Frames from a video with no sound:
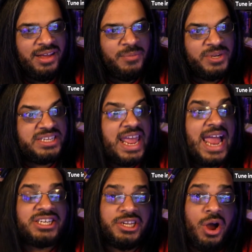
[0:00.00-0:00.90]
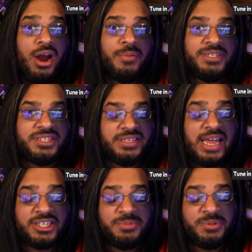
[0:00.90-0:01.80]
Which they actually are, which is
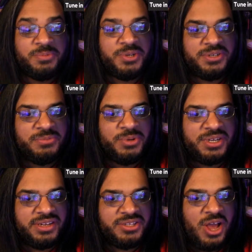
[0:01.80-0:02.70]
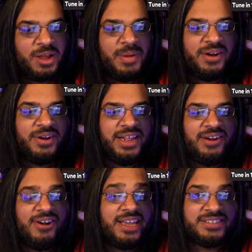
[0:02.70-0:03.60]
actually what we're going to talk about in
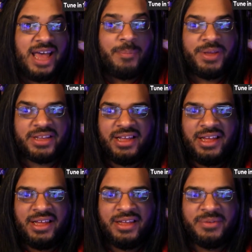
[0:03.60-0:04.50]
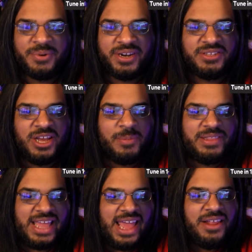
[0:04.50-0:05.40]
our next topic. We're going to talk
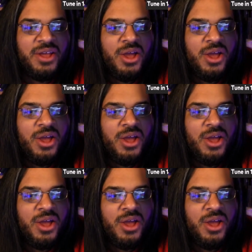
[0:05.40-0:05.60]
about that.